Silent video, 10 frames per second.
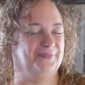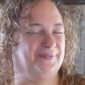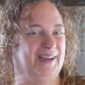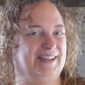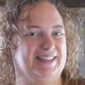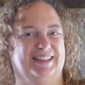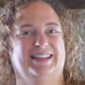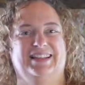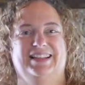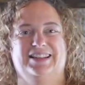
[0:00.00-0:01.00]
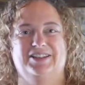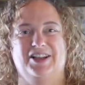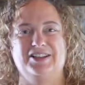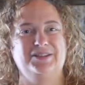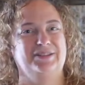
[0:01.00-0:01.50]
But there's
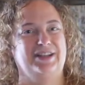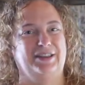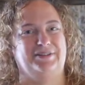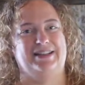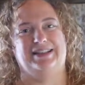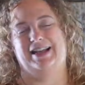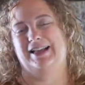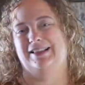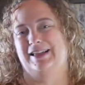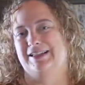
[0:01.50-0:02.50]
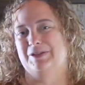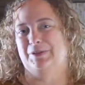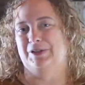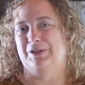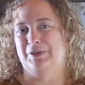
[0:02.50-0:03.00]
also another reason I like to
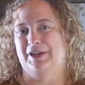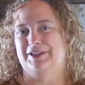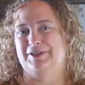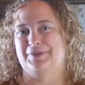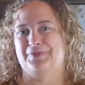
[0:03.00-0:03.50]
include it.